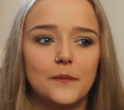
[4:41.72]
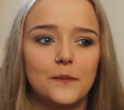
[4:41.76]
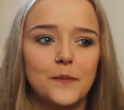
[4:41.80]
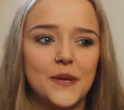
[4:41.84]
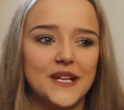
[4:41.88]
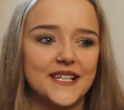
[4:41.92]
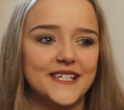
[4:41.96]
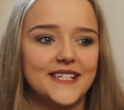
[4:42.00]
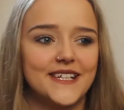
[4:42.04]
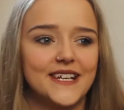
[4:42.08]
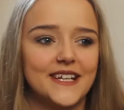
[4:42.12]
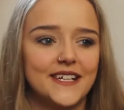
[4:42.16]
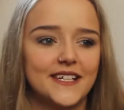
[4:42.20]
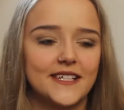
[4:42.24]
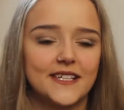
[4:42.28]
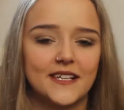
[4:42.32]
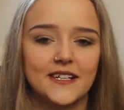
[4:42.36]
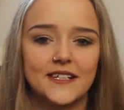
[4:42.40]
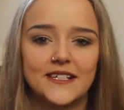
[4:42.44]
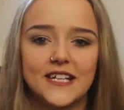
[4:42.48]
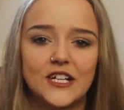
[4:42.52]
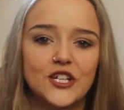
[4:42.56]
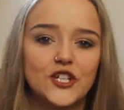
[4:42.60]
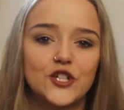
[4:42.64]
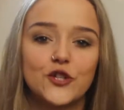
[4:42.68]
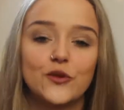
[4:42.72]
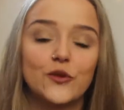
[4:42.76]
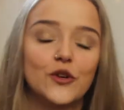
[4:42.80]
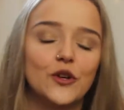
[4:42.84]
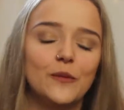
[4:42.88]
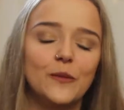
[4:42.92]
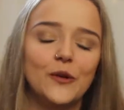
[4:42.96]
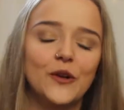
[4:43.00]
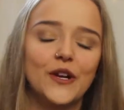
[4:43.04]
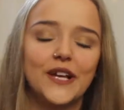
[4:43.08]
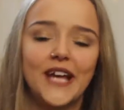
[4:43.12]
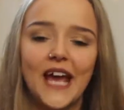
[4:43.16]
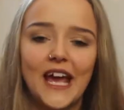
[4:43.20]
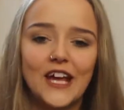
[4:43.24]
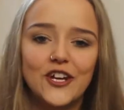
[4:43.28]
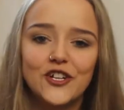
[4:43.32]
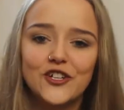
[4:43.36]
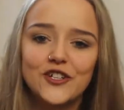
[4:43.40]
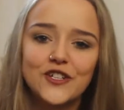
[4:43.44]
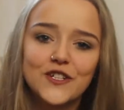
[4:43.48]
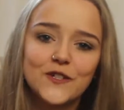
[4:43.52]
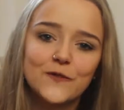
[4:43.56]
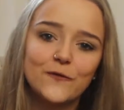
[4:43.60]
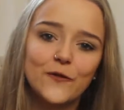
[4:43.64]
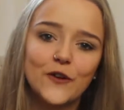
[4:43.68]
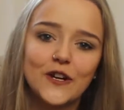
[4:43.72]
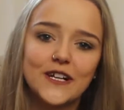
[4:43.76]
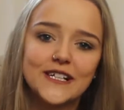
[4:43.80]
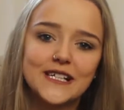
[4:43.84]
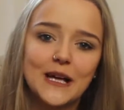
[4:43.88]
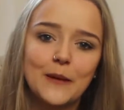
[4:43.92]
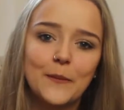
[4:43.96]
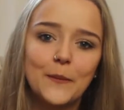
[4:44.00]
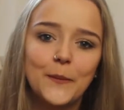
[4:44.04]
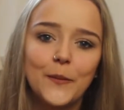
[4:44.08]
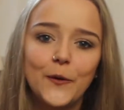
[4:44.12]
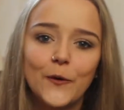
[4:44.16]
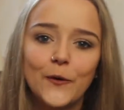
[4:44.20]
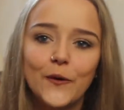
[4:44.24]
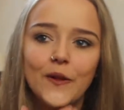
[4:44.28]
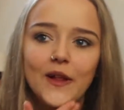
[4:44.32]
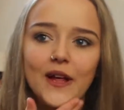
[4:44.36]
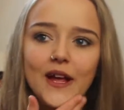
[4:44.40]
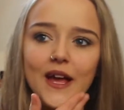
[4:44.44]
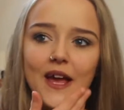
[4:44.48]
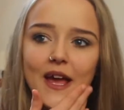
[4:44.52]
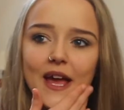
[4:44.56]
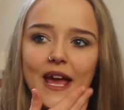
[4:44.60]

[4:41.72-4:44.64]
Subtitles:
business and digital communications, for example,